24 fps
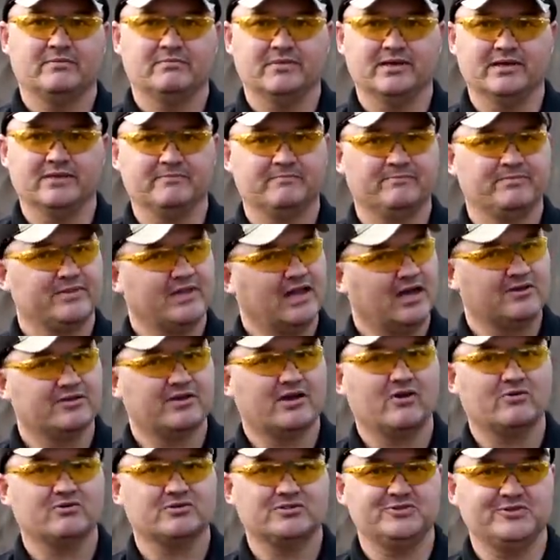But I'll
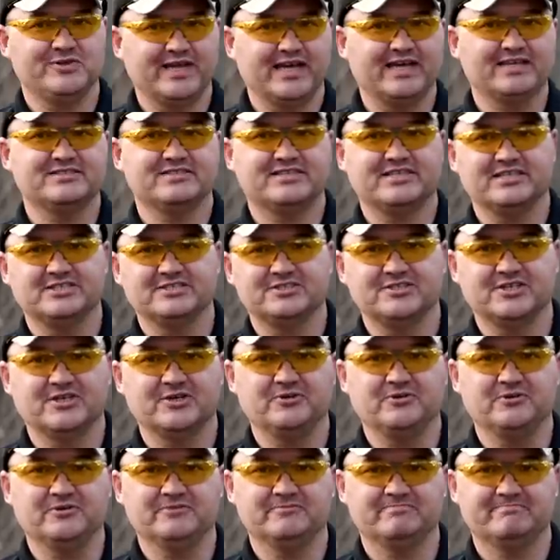talk with you guys again
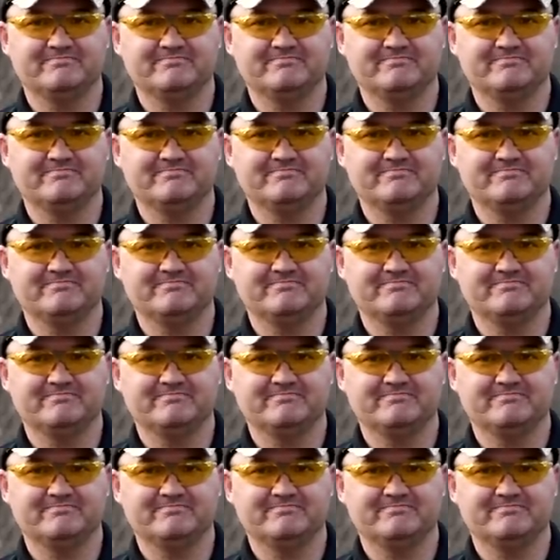soon.